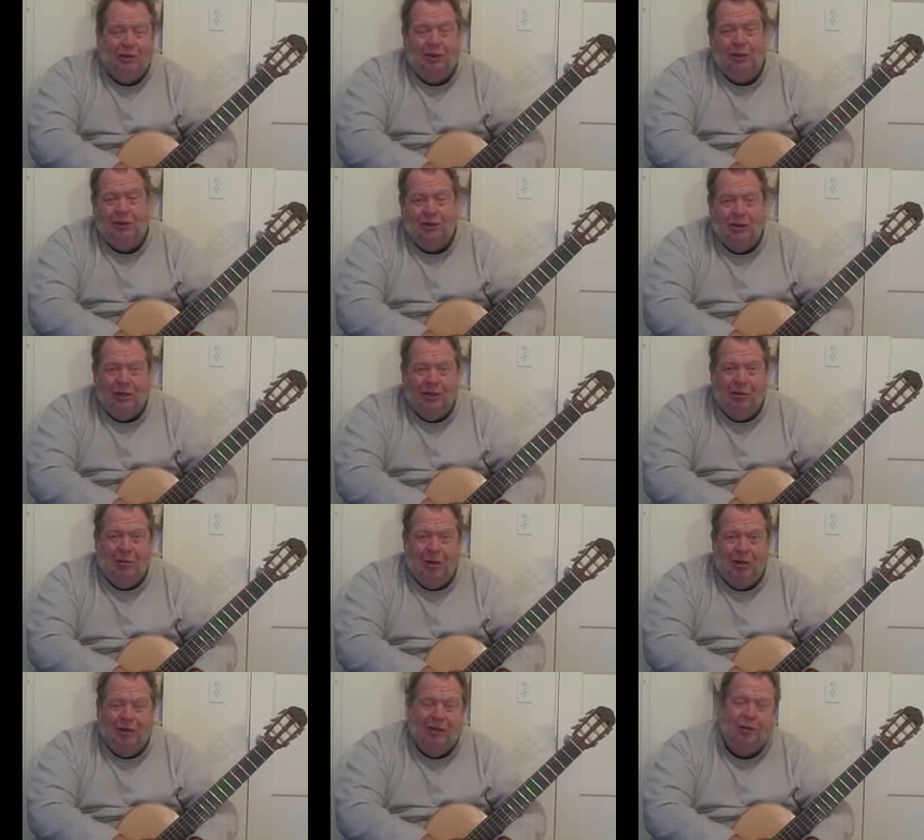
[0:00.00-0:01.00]
they hit a
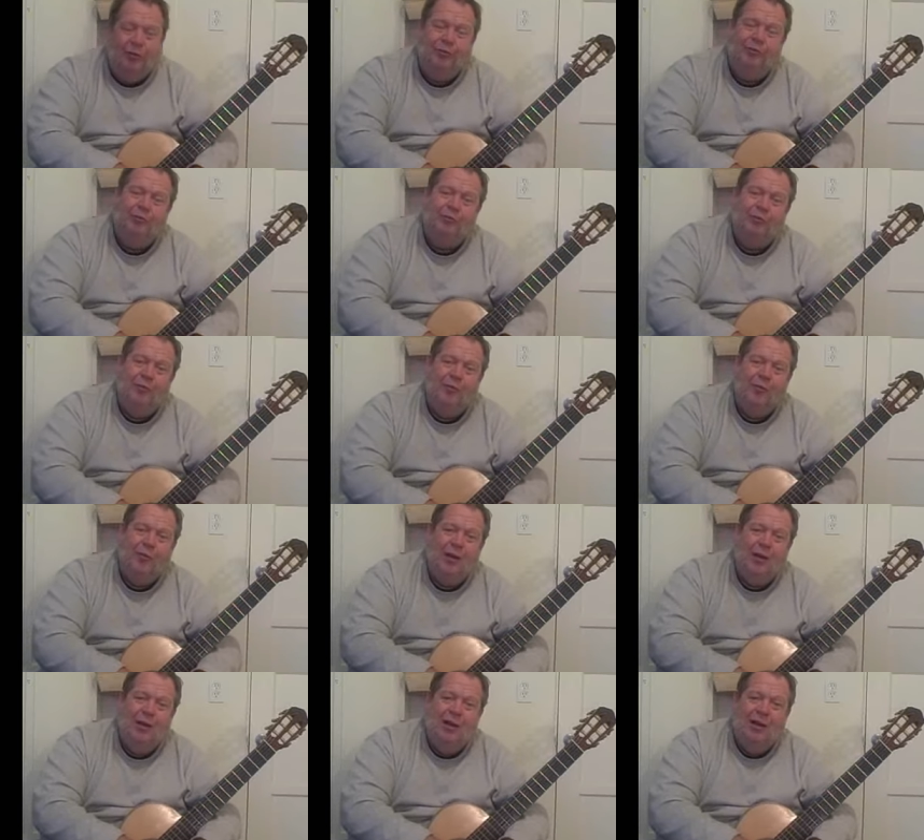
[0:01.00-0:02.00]
bad note.
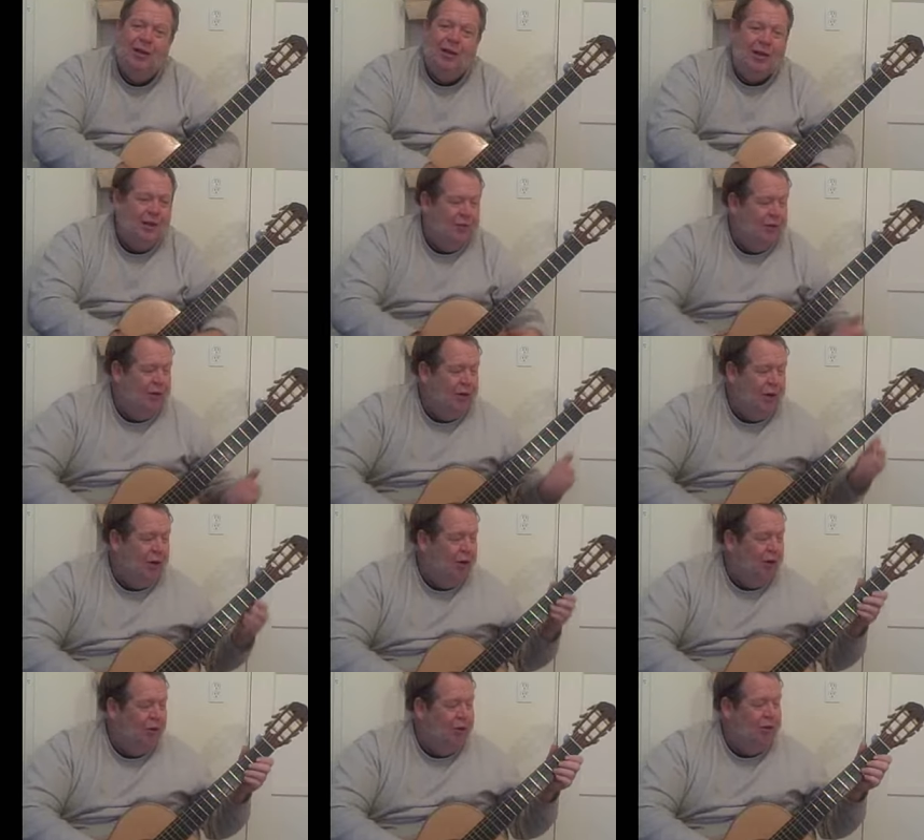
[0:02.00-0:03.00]
If you
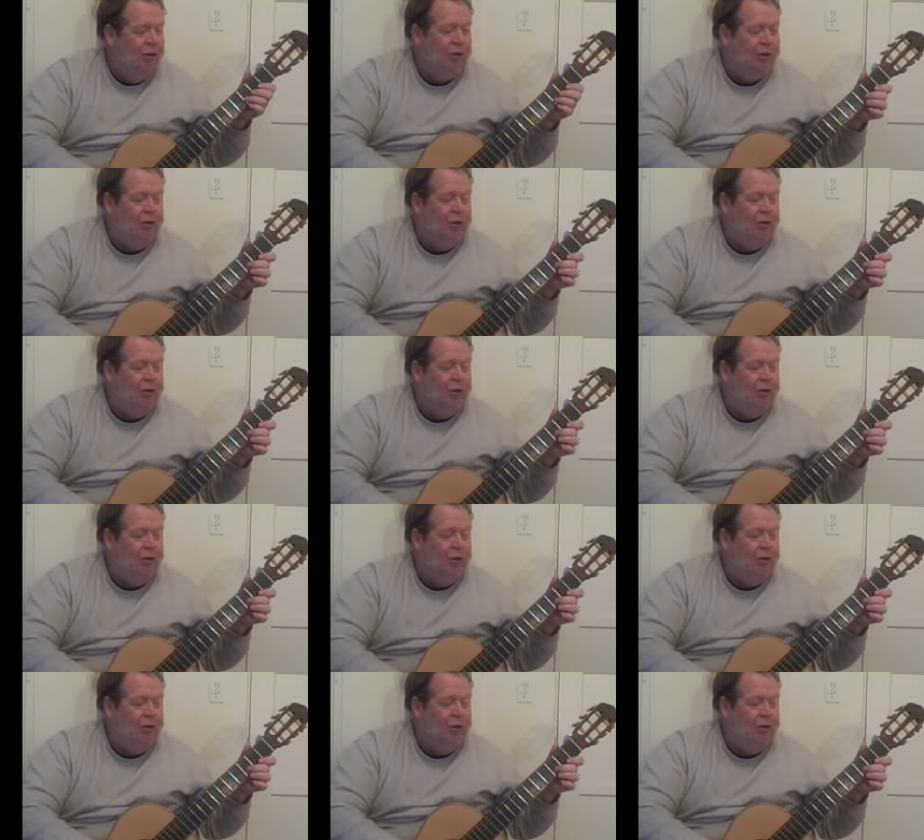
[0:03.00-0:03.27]
go,